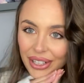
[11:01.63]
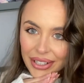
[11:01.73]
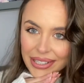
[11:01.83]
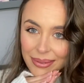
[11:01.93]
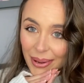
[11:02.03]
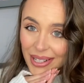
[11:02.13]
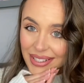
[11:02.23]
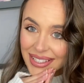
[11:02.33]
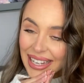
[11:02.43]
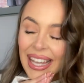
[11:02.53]

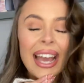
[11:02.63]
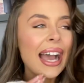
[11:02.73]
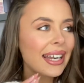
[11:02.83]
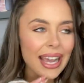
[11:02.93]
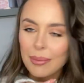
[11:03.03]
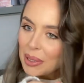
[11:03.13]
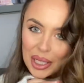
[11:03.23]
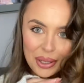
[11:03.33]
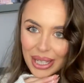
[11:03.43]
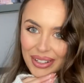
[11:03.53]
Christmas and Happy
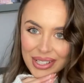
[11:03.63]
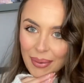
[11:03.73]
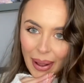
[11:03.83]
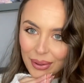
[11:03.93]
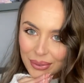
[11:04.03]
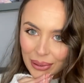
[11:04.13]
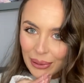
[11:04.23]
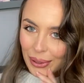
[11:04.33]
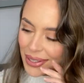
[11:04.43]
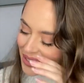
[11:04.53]
New Year as well, of
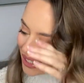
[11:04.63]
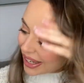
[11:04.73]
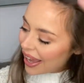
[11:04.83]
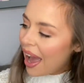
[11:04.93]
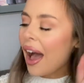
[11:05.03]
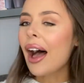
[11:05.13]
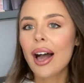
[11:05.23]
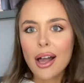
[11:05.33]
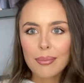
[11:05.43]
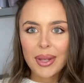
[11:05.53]
course.
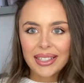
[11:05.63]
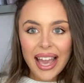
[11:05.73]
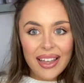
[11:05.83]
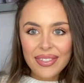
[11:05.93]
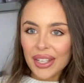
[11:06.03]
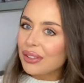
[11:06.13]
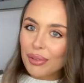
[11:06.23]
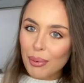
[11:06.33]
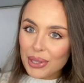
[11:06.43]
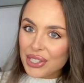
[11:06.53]
Yeah, thank you for
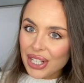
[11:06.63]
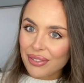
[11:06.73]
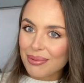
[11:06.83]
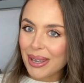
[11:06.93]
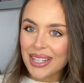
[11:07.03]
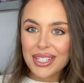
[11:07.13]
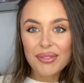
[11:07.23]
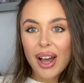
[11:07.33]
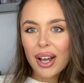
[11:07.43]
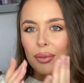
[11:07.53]
watching if you made it this
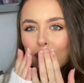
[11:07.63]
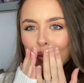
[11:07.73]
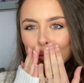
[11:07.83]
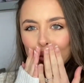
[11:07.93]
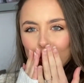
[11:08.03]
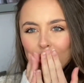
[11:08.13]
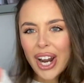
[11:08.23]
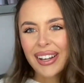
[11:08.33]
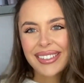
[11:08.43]
far. Mwah.